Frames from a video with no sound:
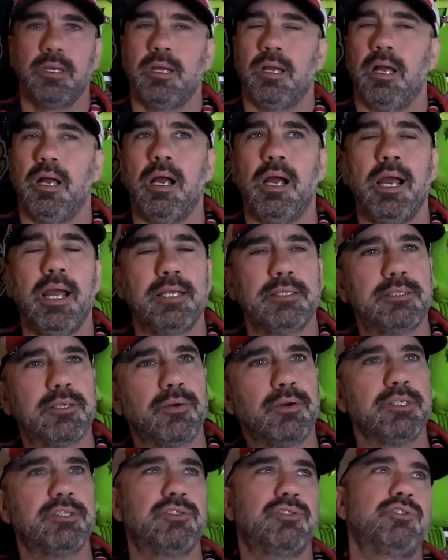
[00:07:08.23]
All right,
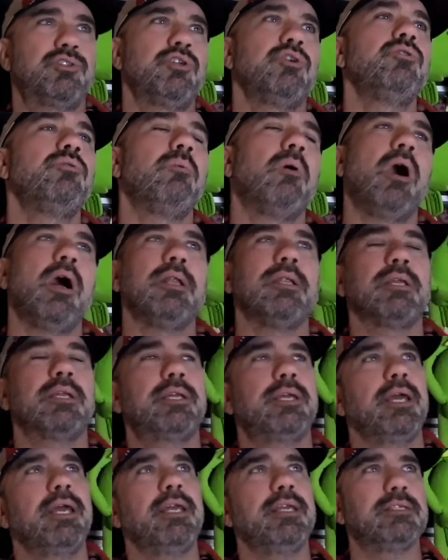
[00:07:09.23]
so it's 2-1
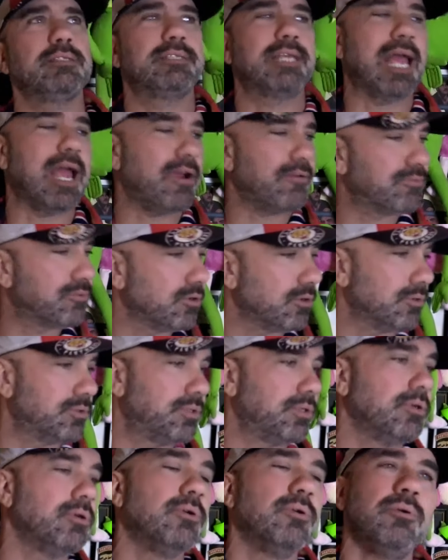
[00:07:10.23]
Kings after
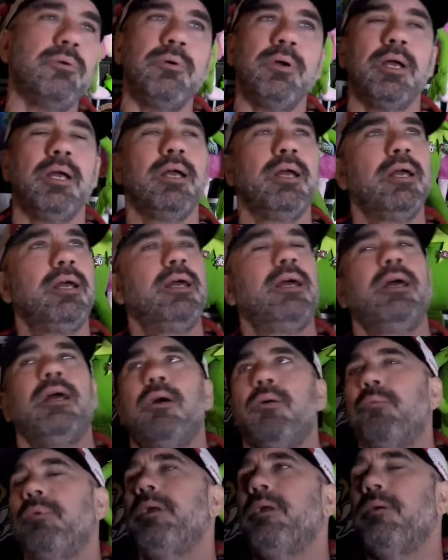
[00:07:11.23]
2.
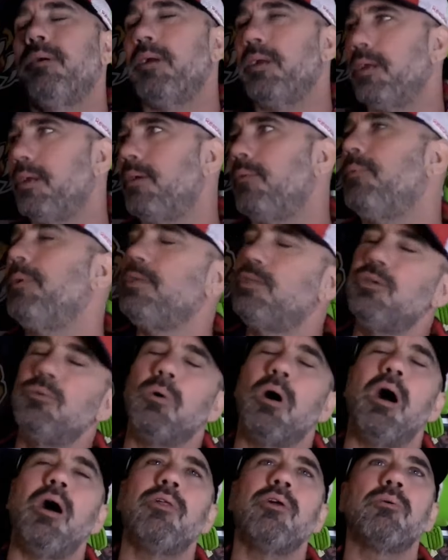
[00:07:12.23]
We do
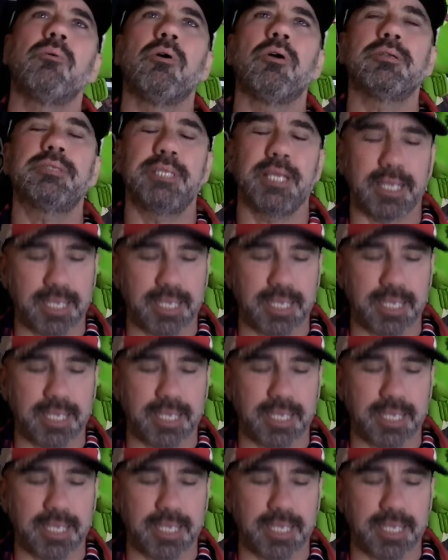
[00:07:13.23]
all the work to